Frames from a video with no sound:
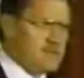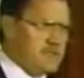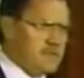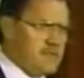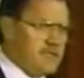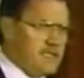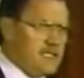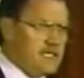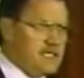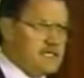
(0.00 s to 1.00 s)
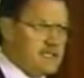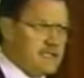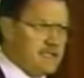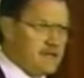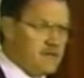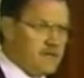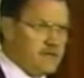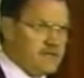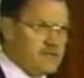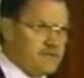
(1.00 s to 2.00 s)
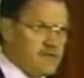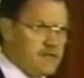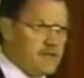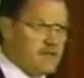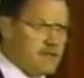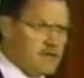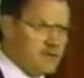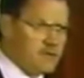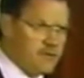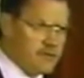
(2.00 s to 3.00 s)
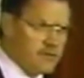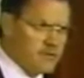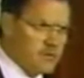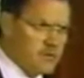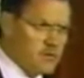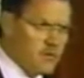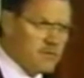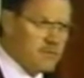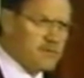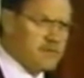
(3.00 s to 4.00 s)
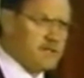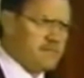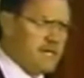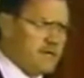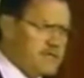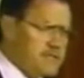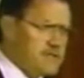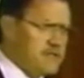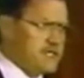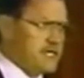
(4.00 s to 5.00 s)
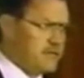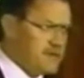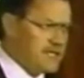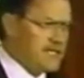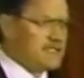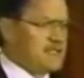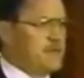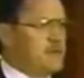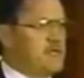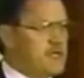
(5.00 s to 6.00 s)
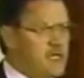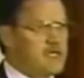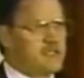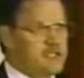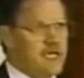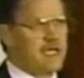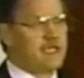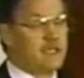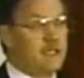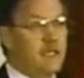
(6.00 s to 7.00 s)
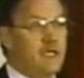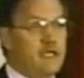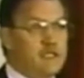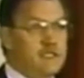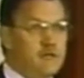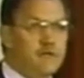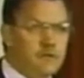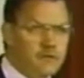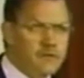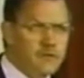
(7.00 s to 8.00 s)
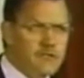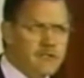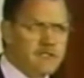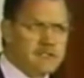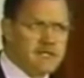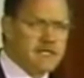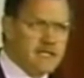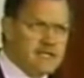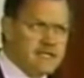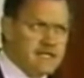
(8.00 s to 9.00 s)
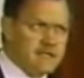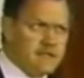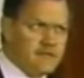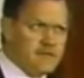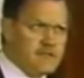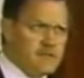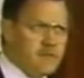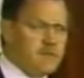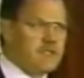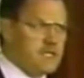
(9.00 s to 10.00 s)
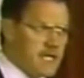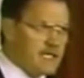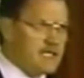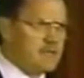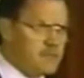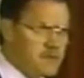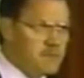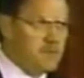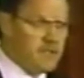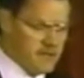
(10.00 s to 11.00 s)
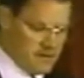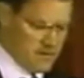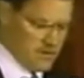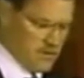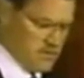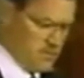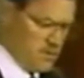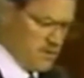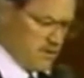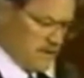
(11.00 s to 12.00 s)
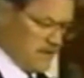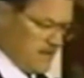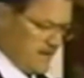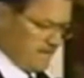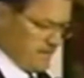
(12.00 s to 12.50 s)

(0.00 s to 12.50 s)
it was in the mid-'80s that I coined this phrase, the Third World War, because in my research I realized that we were not attacking the Soviet Union and the CIA's activities. We were attacking people in the Third World.